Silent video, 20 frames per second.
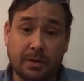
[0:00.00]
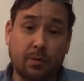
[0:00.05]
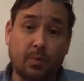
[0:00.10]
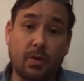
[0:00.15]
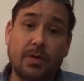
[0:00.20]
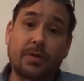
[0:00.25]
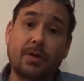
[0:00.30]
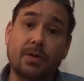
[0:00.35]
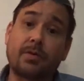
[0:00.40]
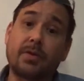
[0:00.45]

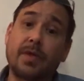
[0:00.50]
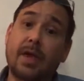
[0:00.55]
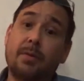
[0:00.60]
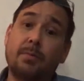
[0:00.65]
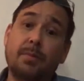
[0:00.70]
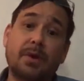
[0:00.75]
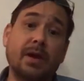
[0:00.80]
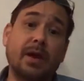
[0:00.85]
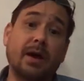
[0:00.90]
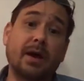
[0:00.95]
whether they
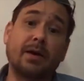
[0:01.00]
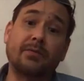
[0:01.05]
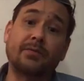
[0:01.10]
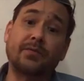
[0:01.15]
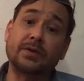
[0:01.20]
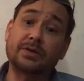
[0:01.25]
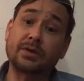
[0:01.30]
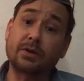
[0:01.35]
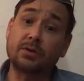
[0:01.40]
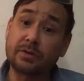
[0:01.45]
be a
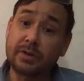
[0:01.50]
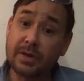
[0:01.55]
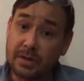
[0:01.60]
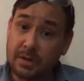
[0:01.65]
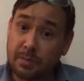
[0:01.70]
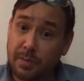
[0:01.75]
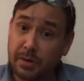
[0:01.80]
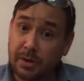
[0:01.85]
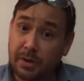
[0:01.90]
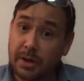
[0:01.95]
physical
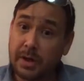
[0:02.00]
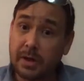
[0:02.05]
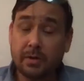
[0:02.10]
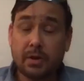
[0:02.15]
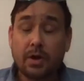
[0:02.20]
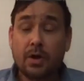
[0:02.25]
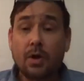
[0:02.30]
disability